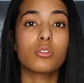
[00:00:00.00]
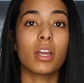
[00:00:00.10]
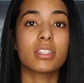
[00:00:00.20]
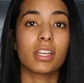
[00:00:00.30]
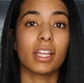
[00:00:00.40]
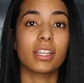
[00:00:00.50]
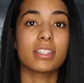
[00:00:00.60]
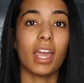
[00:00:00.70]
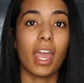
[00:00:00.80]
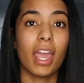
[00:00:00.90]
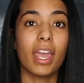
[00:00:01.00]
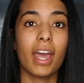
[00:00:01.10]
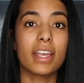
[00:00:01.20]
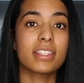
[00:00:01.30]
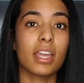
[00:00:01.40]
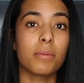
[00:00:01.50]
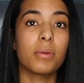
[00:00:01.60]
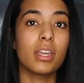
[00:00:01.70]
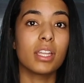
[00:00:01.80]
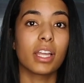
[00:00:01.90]
you guys to get this
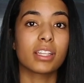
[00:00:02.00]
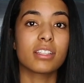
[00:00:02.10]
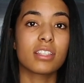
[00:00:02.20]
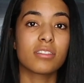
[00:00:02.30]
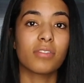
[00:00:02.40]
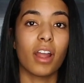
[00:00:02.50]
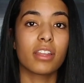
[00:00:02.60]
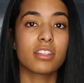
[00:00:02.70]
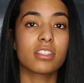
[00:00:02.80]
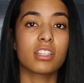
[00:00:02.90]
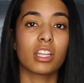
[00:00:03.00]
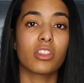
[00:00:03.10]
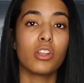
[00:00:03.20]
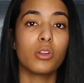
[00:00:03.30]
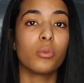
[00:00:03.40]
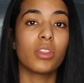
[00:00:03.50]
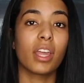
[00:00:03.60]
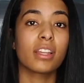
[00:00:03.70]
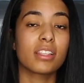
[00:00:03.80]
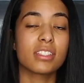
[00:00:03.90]
ASAP. Like, this is fire. This is like the new
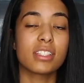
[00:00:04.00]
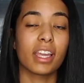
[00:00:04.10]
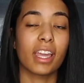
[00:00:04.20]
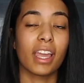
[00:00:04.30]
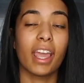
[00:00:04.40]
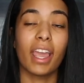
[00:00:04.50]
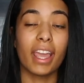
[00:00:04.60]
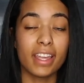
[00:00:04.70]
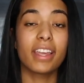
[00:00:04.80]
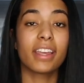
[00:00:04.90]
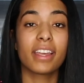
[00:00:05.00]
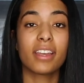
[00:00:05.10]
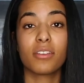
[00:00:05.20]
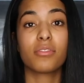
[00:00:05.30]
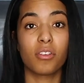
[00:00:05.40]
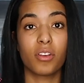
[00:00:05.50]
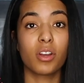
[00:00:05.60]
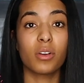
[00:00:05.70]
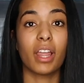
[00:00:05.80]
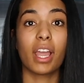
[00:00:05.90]
thing. This is like it for
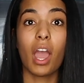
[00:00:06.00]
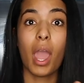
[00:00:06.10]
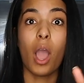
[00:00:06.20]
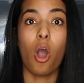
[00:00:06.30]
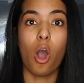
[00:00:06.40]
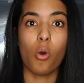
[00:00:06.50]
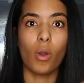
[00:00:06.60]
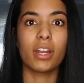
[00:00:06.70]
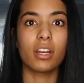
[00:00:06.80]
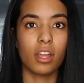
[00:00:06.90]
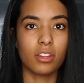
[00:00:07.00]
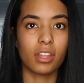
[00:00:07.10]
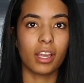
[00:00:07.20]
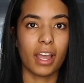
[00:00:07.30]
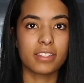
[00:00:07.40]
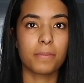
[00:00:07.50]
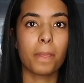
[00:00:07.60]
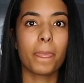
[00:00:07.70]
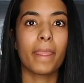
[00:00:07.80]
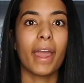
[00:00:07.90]
real. Like, oh, and another thing, guys,
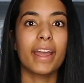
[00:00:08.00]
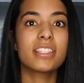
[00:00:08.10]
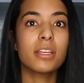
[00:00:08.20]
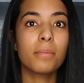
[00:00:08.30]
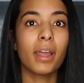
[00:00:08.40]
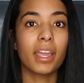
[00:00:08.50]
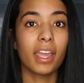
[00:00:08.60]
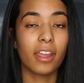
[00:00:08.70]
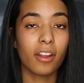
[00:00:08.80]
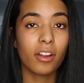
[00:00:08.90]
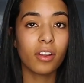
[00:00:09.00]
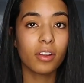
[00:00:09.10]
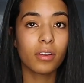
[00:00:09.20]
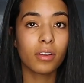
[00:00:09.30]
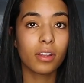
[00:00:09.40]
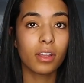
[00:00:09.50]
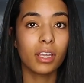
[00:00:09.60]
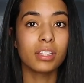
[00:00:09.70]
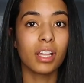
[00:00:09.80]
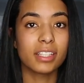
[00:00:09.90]
I did my hair
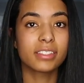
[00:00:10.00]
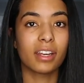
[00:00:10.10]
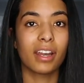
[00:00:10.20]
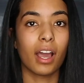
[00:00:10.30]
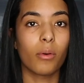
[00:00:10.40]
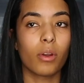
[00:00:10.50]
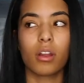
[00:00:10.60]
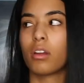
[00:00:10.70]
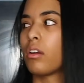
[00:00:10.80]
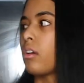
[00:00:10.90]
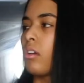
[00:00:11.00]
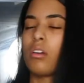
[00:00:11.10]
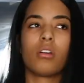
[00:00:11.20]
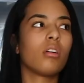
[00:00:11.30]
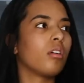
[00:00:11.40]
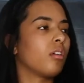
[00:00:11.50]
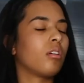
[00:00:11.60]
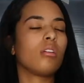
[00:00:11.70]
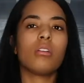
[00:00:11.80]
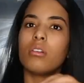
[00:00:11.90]
in less than an hour.
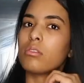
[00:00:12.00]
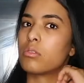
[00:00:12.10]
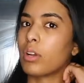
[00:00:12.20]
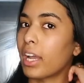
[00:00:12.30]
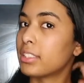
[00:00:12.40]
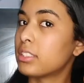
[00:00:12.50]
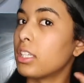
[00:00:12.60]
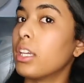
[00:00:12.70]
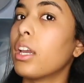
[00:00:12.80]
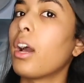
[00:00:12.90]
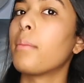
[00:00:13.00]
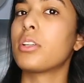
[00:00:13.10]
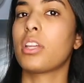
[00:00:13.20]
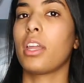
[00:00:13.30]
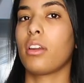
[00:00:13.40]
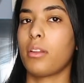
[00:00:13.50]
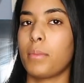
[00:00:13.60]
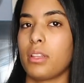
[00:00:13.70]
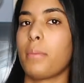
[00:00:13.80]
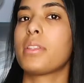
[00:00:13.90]
Do you guys see how much
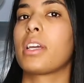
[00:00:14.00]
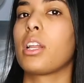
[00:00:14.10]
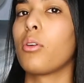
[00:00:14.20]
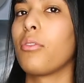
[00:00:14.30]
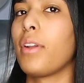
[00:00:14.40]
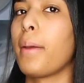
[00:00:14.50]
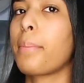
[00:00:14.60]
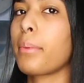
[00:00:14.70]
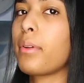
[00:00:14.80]
hair? Let me take a little flip.